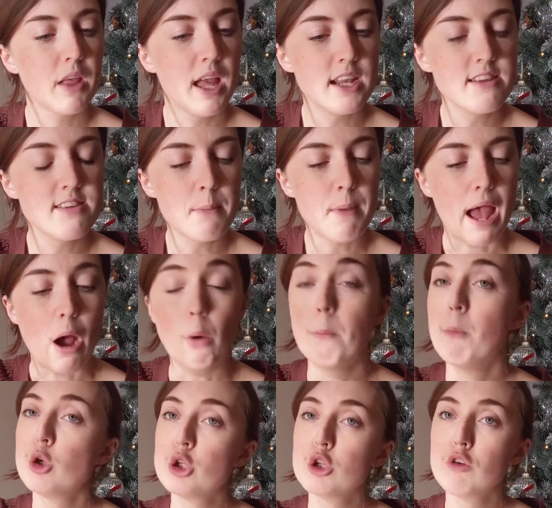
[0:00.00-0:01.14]
And somehow
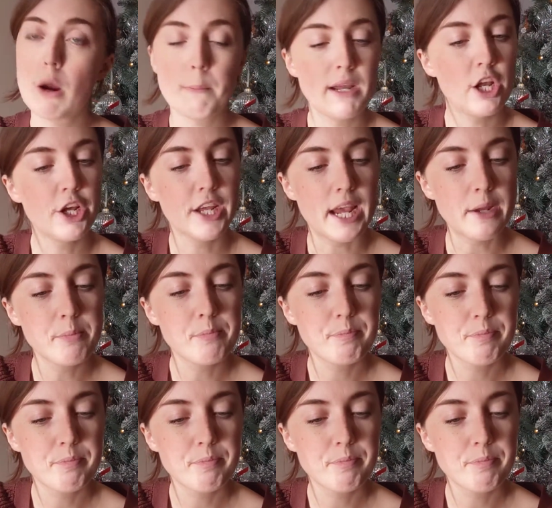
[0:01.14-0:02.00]
more scrummy looking.